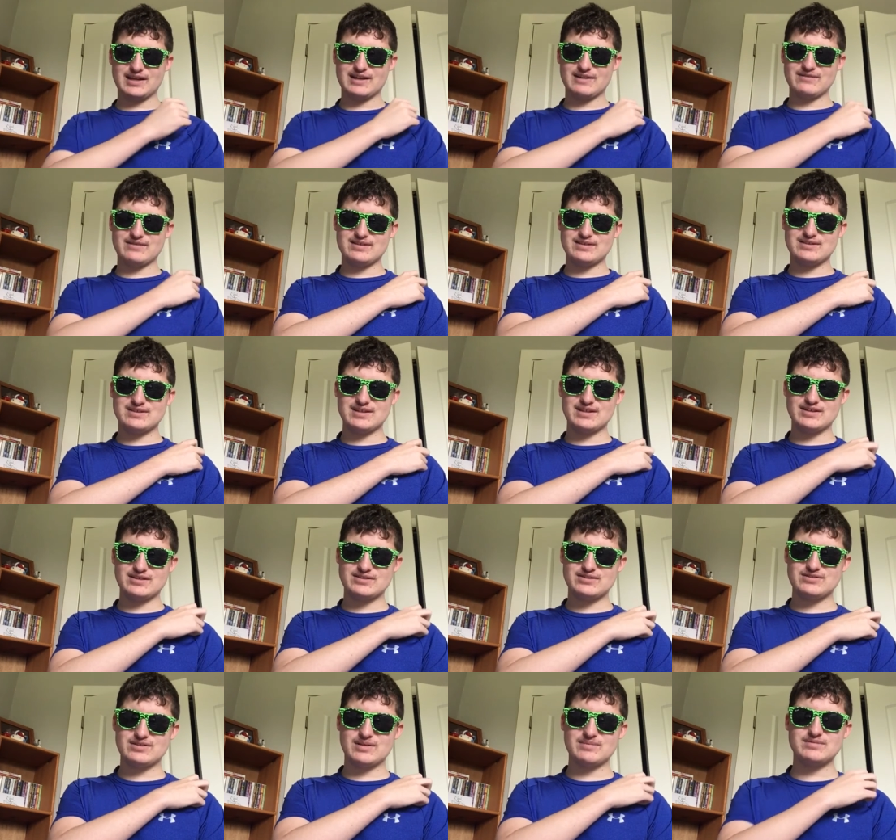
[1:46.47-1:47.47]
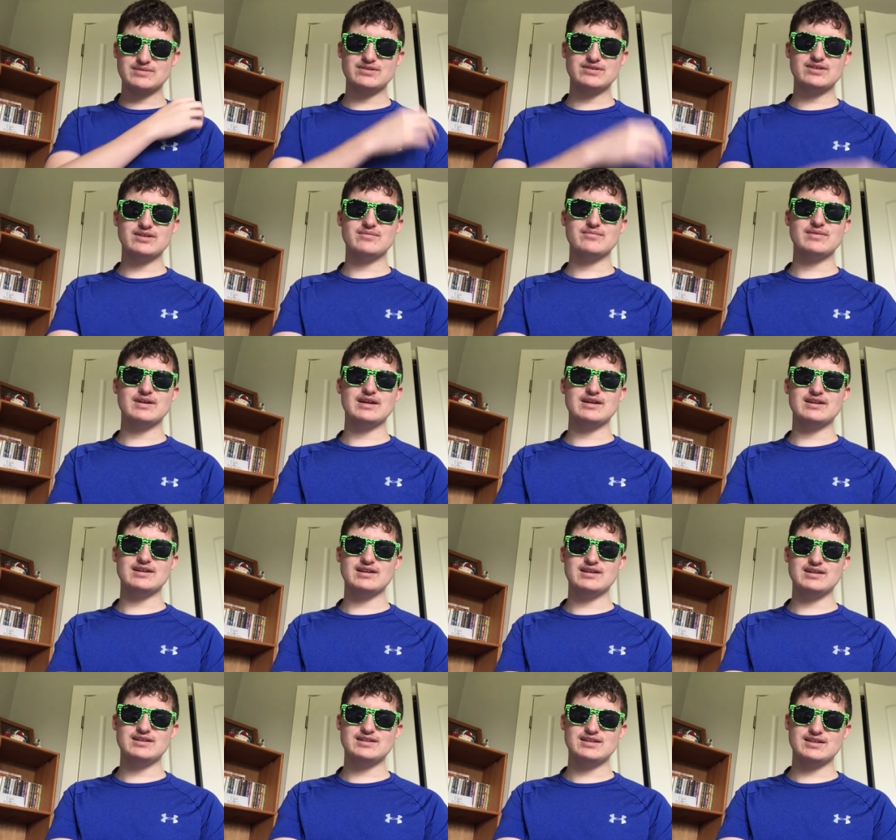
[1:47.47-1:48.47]
have these things strapped to them, and
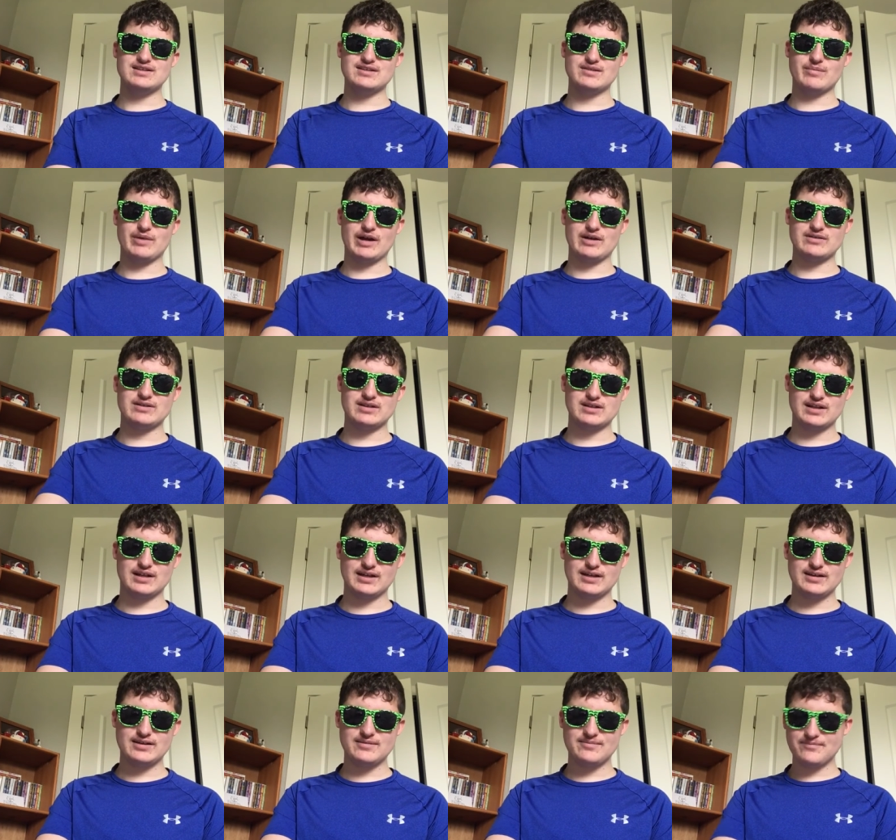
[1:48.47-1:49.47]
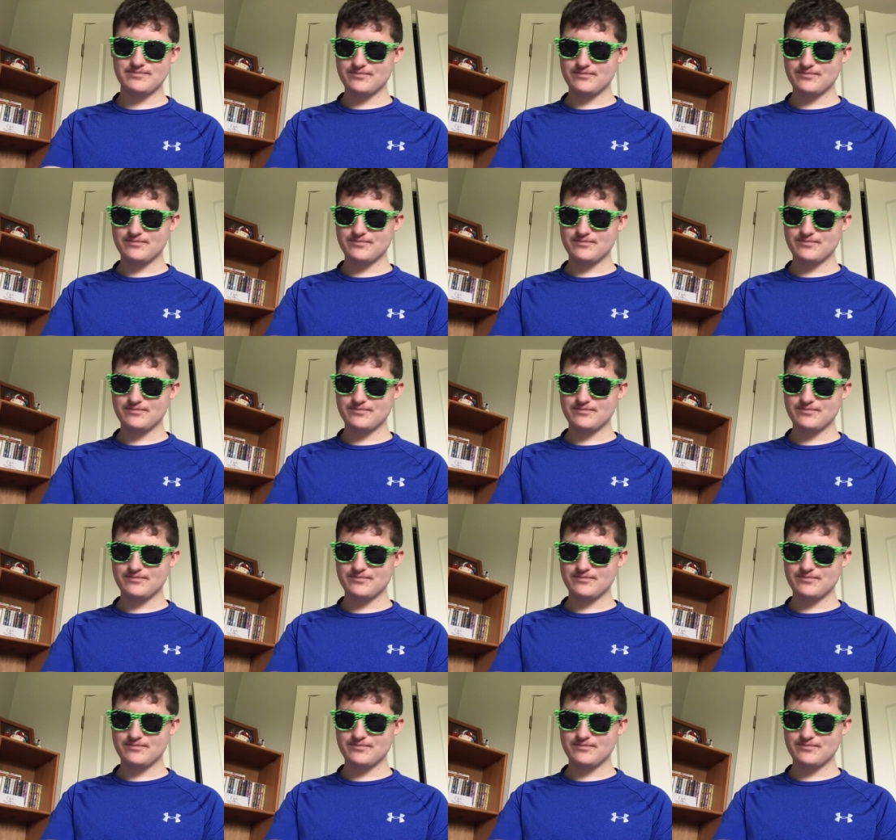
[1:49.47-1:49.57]
ET's about to die.